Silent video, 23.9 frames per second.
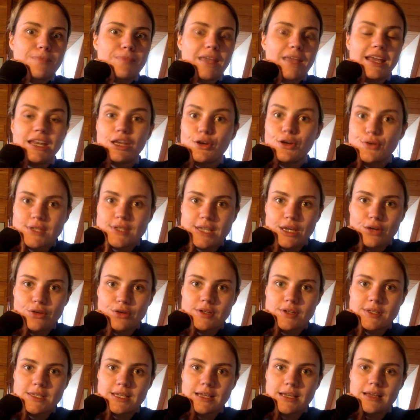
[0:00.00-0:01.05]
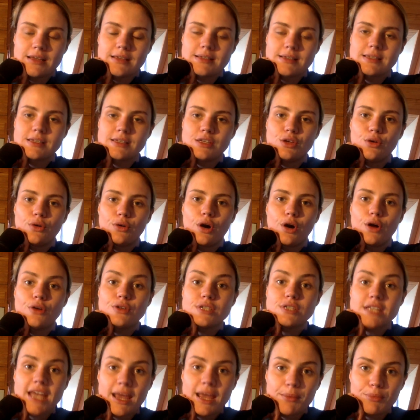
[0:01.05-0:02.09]
idiosyncrasies, your
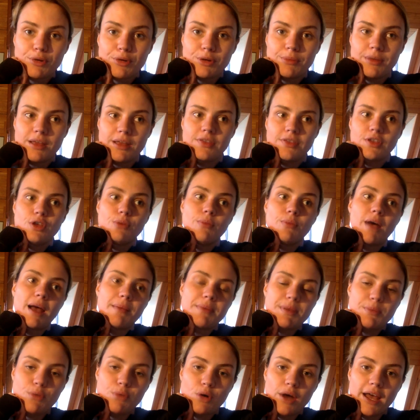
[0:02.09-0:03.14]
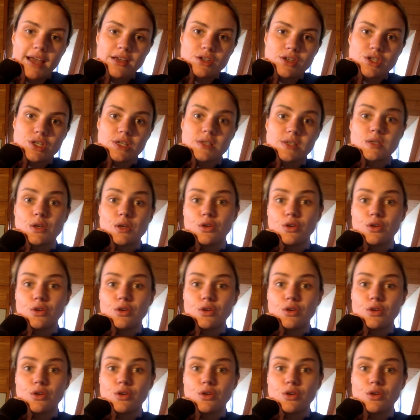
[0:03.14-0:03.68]
own temperament, that you might be more anxious.